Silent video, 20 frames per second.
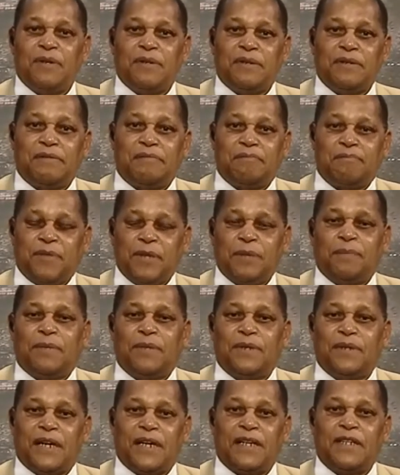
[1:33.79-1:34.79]
of
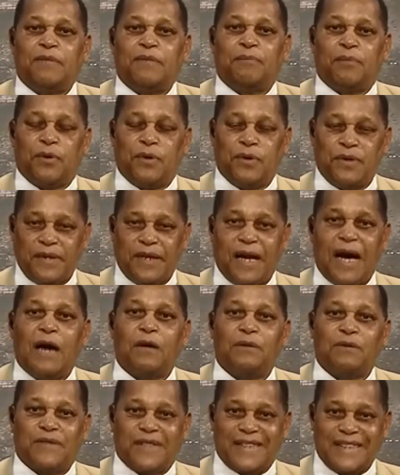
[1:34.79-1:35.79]
people unemployed
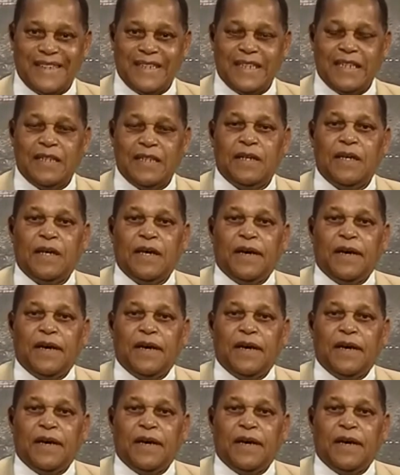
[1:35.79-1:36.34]
out there.